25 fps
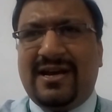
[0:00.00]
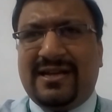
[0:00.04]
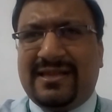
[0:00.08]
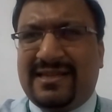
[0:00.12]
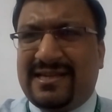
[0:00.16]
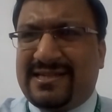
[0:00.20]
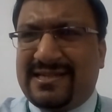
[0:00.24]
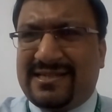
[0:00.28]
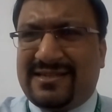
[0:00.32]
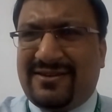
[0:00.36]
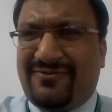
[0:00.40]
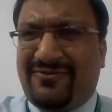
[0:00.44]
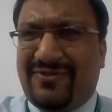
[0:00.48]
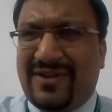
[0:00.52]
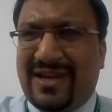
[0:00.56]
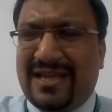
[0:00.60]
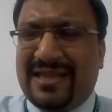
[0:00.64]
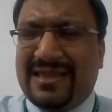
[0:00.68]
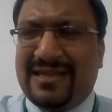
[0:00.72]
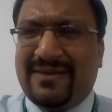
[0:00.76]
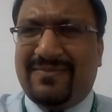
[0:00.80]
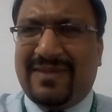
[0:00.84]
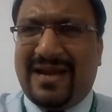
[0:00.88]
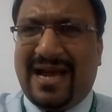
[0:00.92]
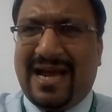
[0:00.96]
This is a fill
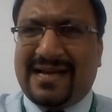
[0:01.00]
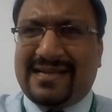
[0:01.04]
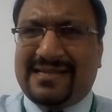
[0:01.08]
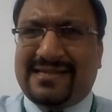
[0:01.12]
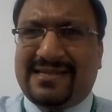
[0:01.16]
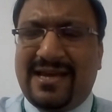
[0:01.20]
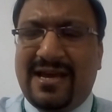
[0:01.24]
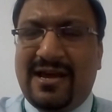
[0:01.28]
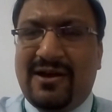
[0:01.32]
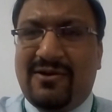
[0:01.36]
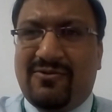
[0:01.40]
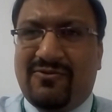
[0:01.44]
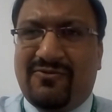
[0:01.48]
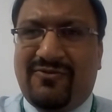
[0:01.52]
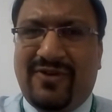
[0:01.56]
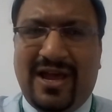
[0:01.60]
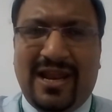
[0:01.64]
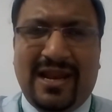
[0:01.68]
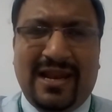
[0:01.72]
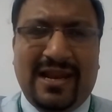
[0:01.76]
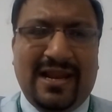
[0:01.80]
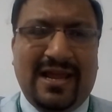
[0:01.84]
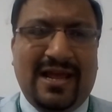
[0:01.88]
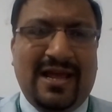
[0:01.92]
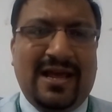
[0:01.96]
in the blanks.
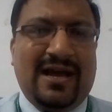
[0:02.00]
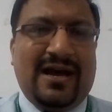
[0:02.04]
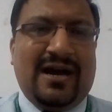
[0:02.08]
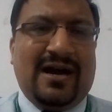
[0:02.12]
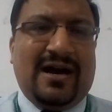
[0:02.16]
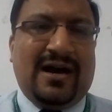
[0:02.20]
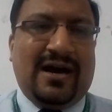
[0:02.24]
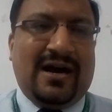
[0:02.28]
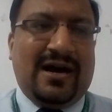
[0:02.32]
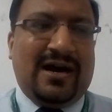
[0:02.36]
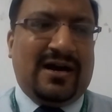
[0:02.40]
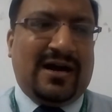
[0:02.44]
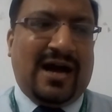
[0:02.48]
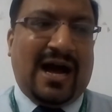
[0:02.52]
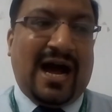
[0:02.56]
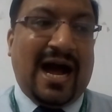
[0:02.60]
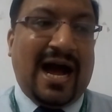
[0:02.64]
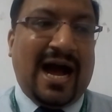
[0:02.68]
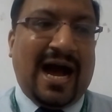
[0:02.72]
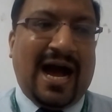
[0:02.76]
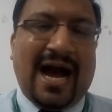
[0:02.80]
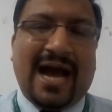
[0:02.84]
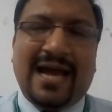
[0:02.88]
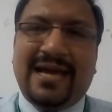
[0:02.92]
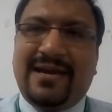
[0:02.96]
Well,
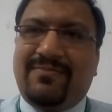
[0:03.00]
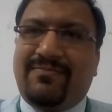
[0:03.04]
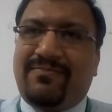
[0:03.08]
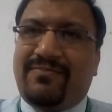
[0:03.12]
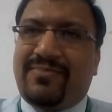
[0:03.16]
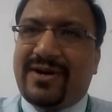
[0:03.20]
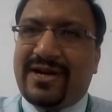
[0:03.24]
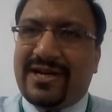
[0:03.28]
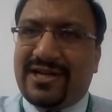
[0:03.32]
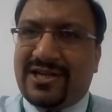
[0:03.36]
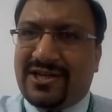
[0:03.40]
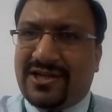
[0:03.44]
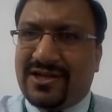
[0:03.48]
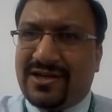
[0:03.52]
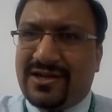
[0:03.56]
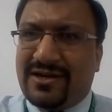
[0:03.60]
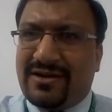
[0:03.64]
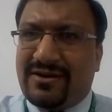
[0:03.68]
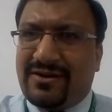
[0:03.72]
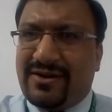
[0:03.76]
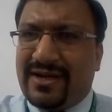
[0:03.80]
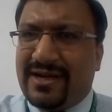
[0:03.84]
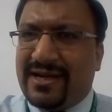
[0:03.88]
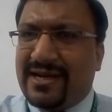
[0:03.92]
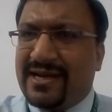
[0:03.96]
high
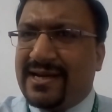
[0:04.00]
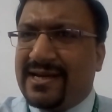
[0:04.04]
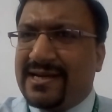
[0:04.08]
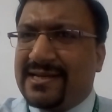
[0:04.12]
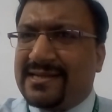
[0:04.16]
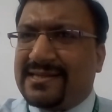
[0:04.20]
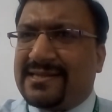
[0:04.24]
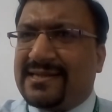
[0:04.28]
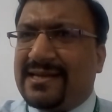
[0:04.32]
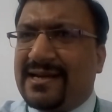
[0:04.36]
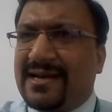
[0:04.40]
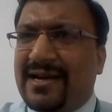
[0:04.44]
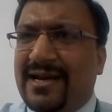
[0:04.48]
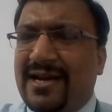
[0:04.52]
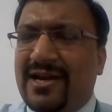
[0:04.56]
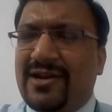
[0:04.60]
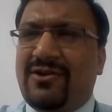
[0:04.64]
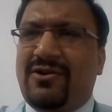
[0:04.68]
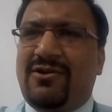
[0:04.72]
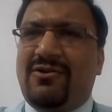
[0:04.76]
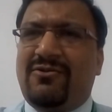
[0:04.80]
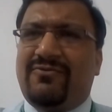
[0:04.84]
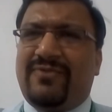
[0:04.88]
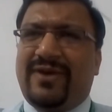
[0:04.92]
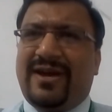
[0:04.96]
pressure is
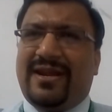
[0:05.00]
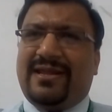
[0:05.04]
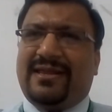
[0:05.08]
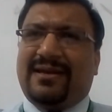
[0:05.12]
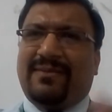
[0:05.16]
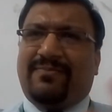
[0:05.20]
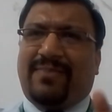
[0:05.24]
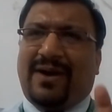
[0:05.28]
when the